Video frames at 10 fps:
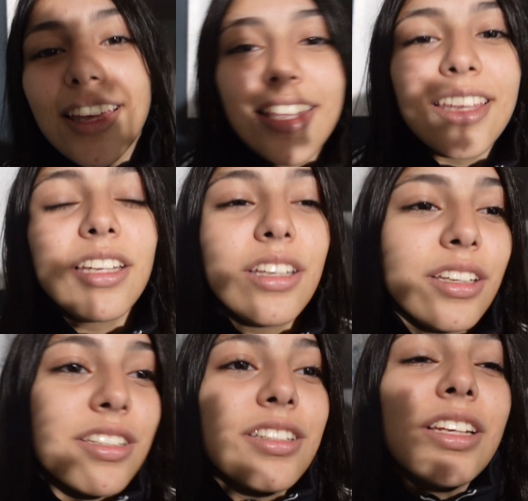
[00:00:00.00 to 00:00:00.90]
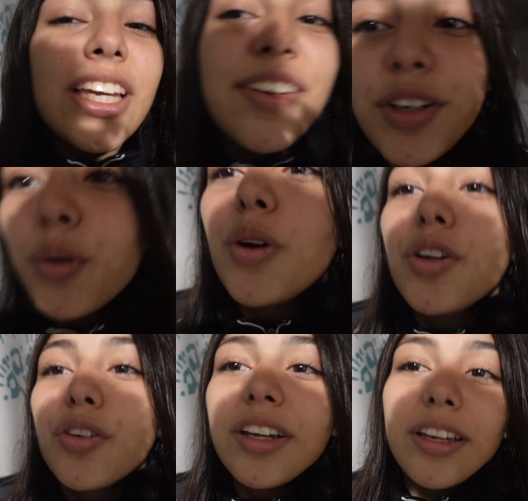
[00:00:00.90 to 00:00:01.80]
And if you're
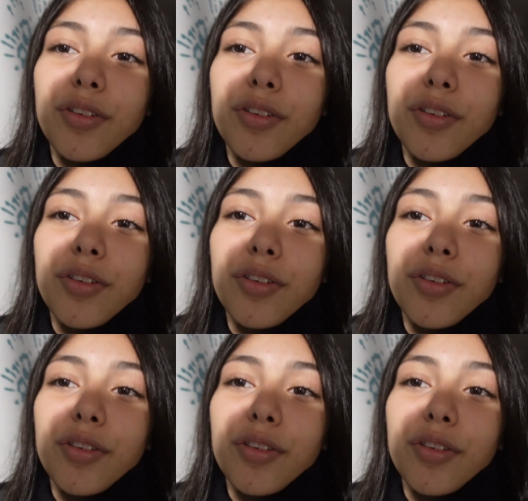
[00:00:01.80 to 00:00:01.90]
wondering,